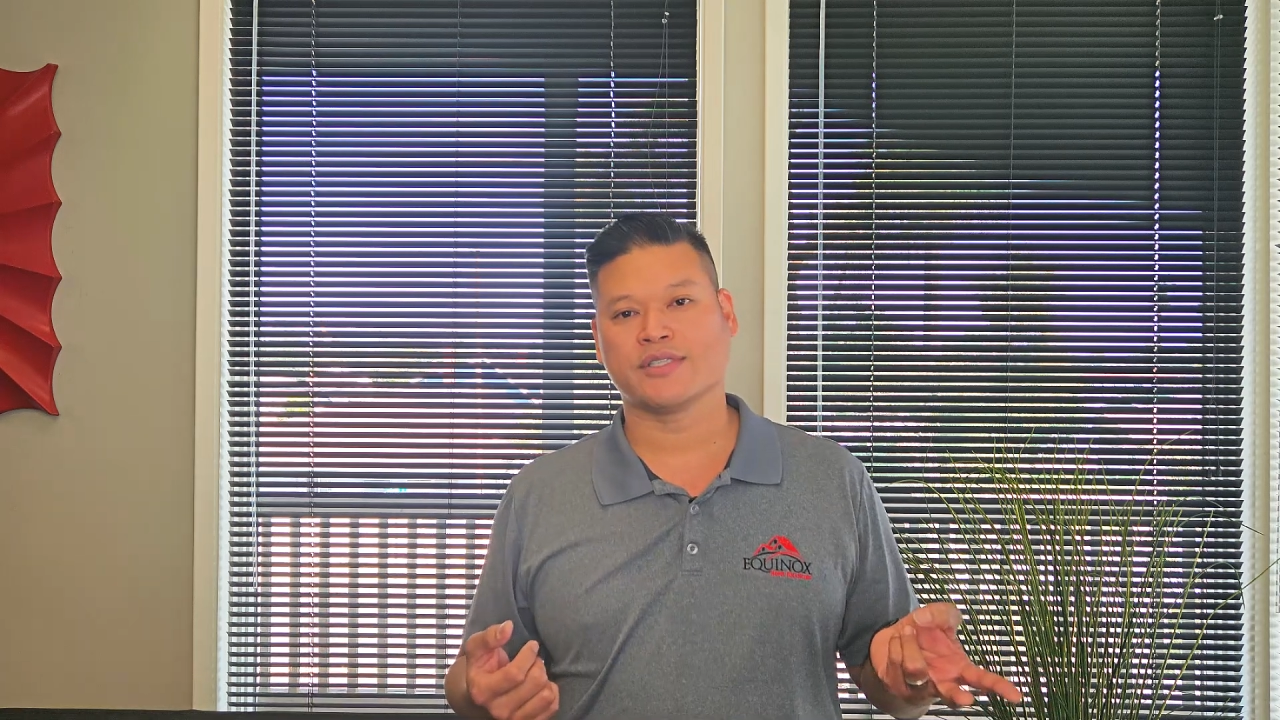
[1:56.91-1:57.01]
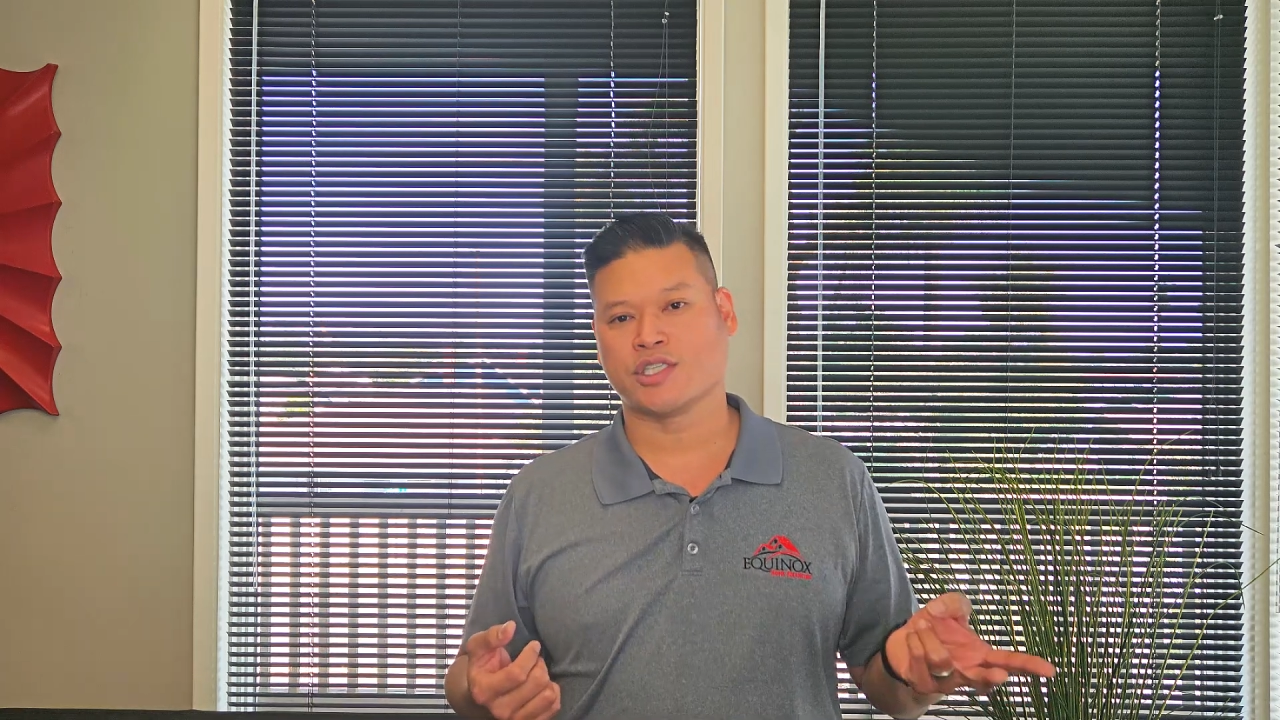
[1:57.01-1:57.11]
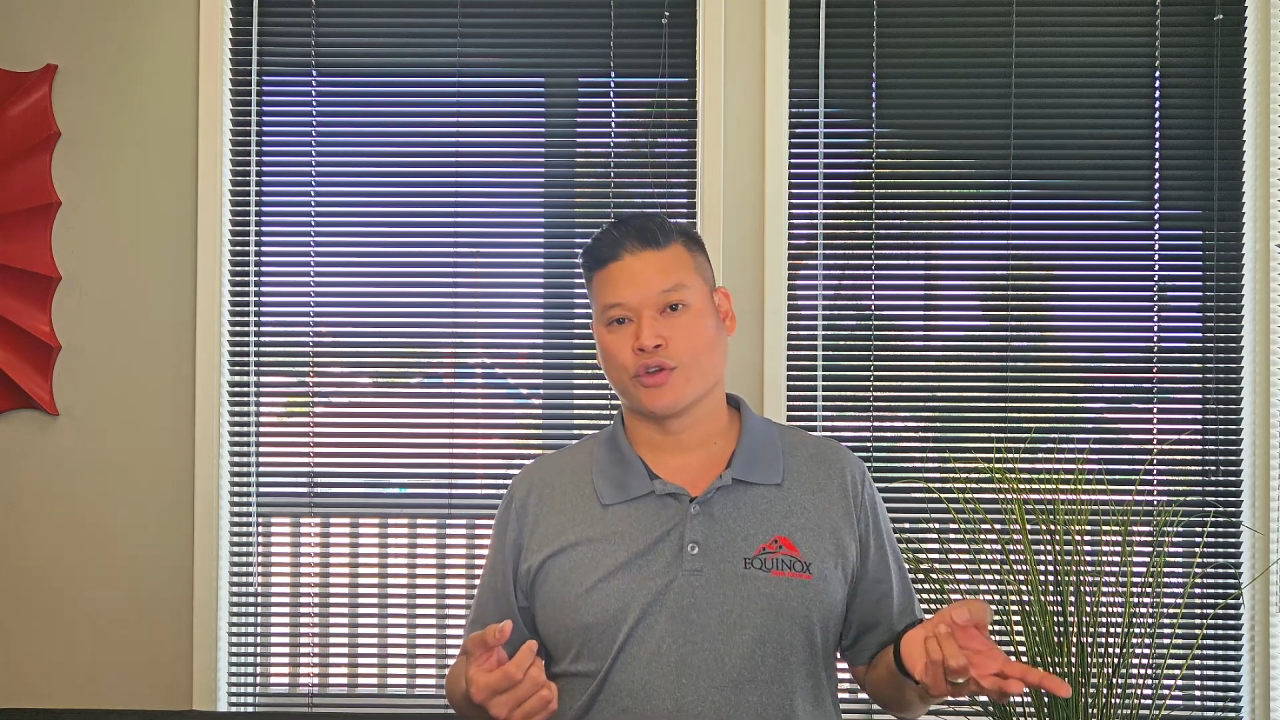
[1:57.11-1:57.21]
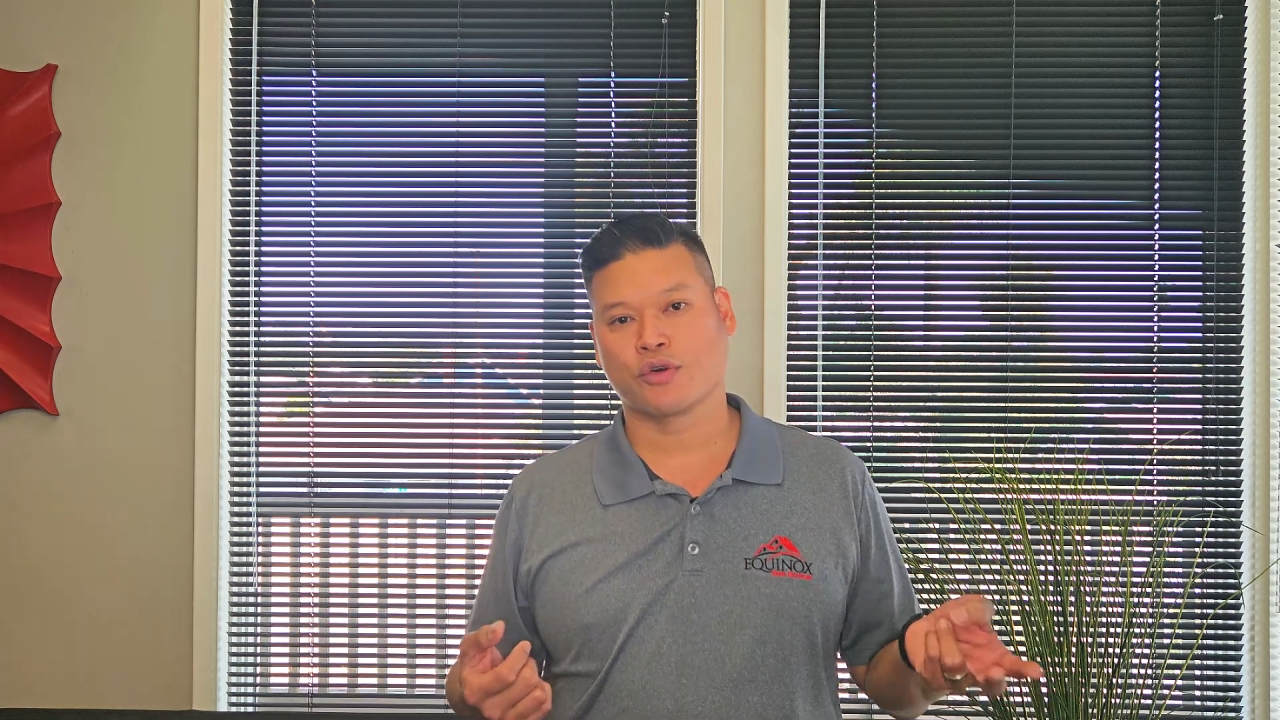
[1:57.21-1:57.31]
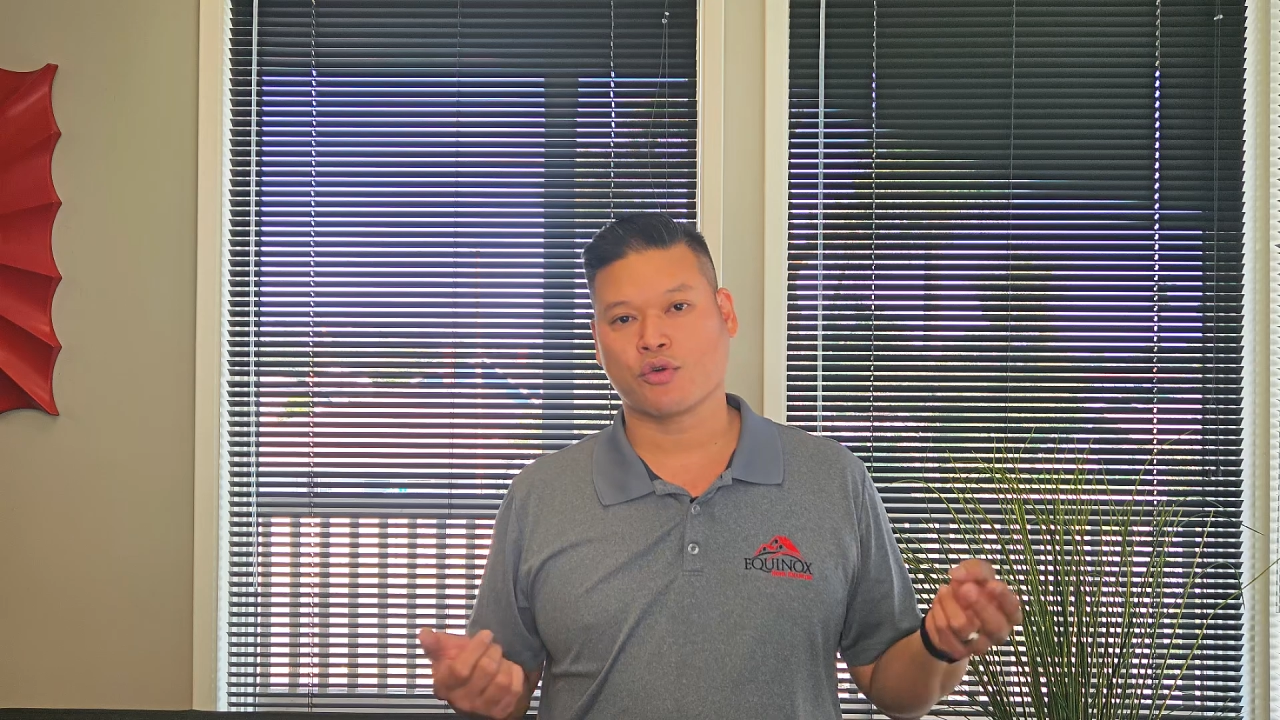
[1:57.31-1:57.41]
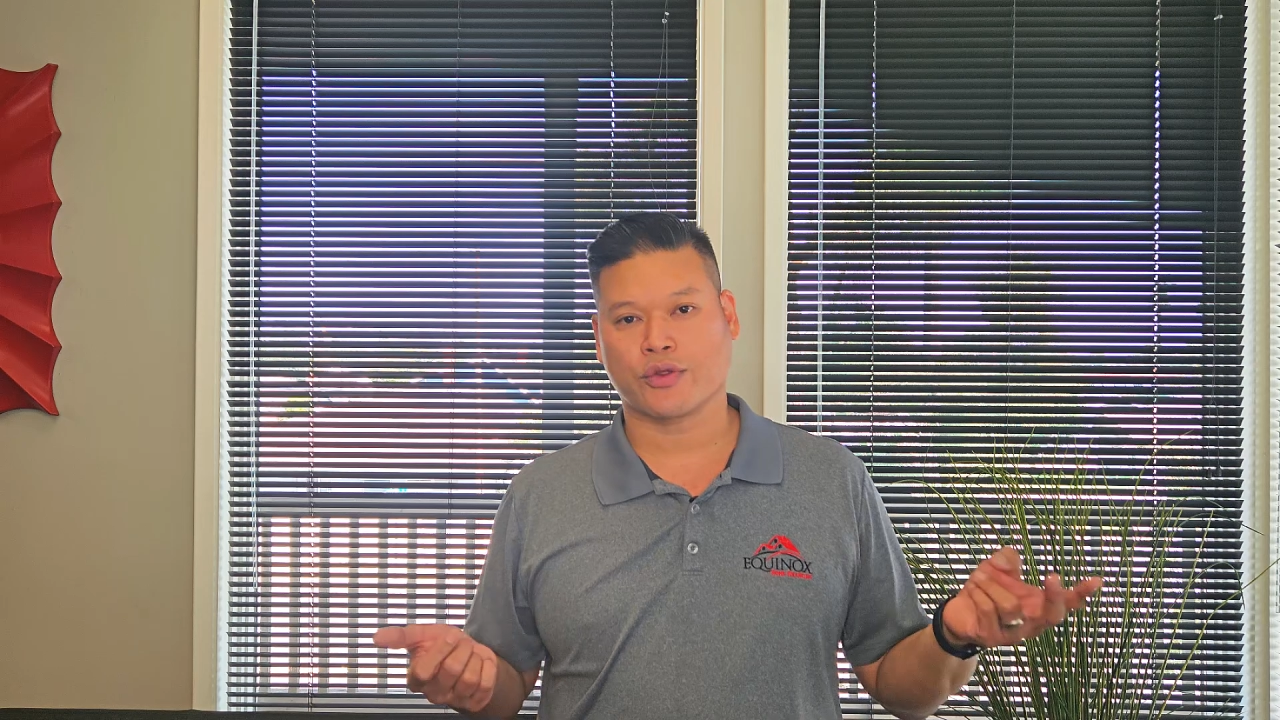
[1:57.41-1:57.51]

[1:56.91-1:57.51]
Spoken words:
0 or